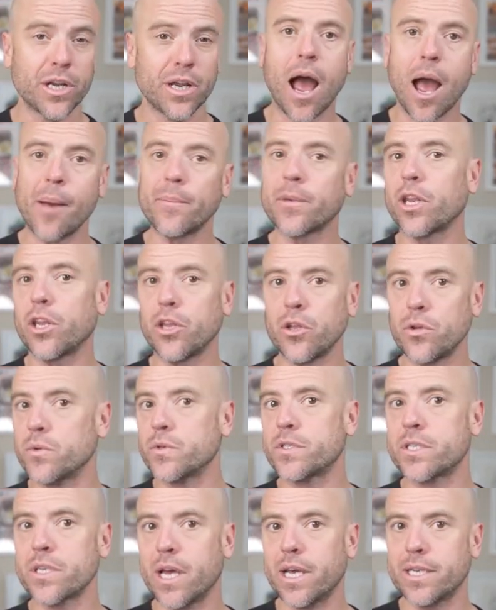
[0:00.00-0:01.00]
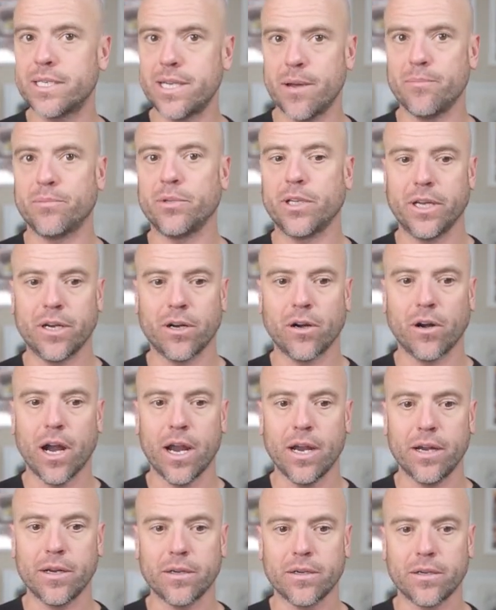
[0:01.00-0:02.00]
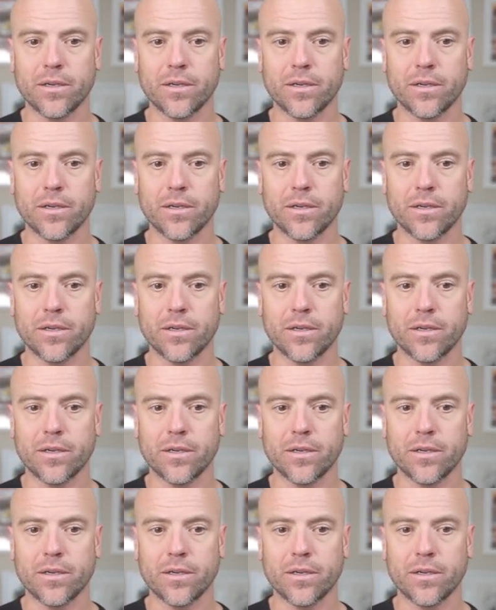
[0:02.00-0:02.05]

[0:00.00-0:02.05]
I'm going to use a template, all right?